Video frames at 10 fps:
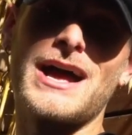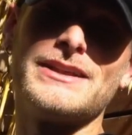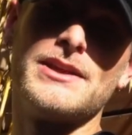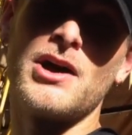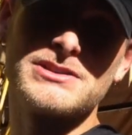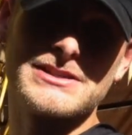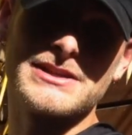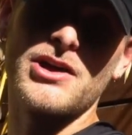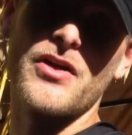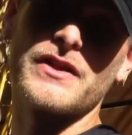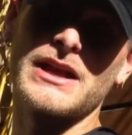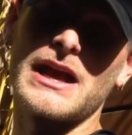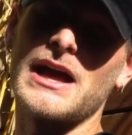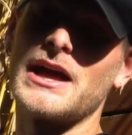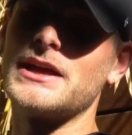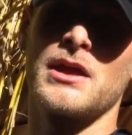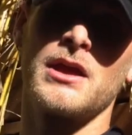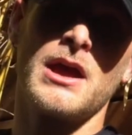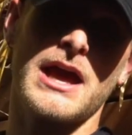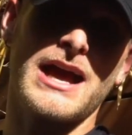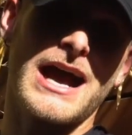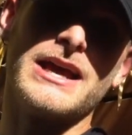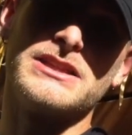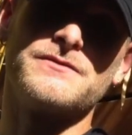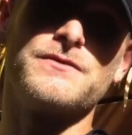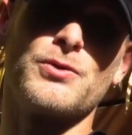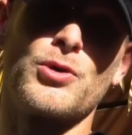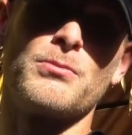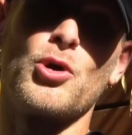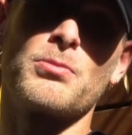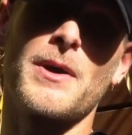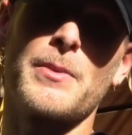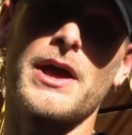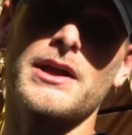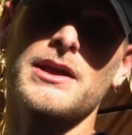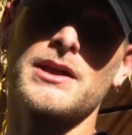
I dunked it on the guy. I hit the floor and broke my back.